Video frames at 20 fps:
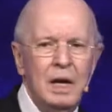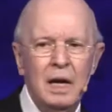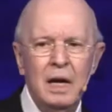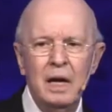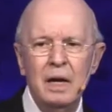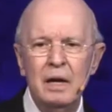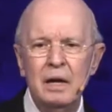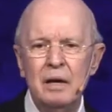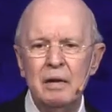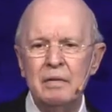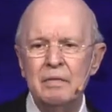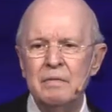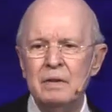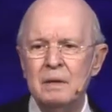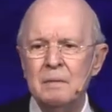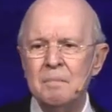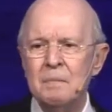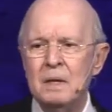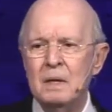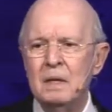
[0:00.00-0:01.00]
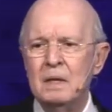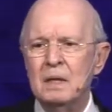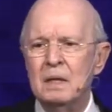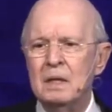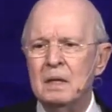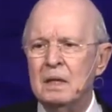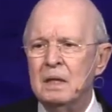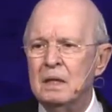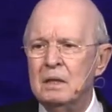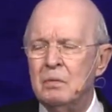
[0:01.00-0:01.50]
have.
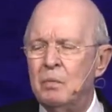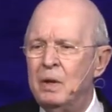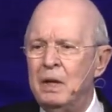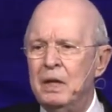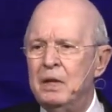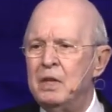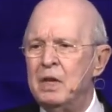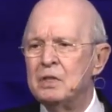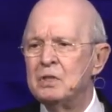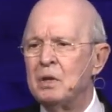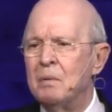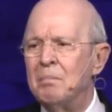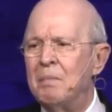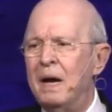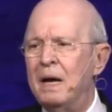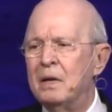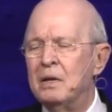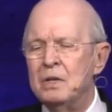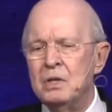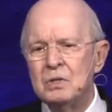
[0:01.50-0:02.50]
Uh, it really doesn't matter.